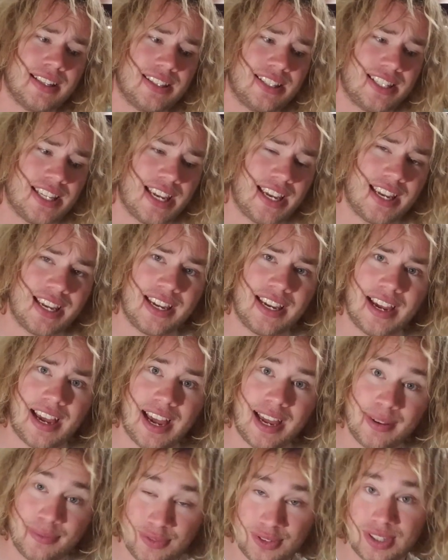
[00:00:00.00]
that
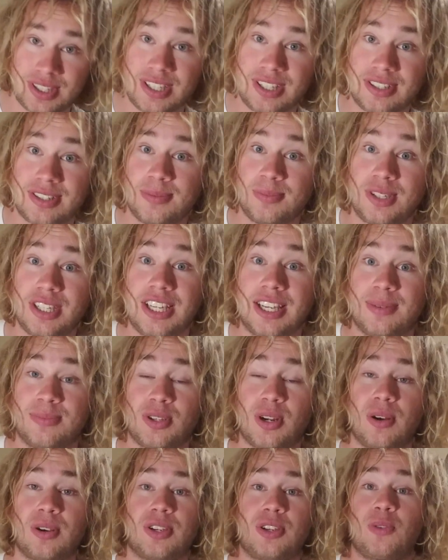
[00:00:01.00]
I've seen some DMs
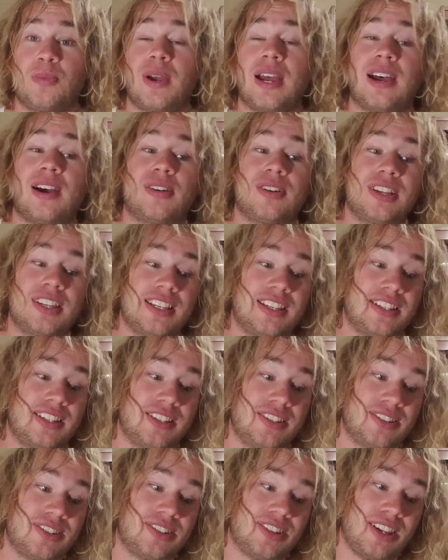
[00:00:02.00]
argue about
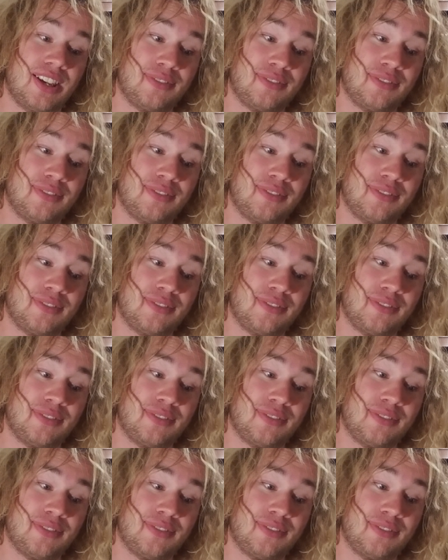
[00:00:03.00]
is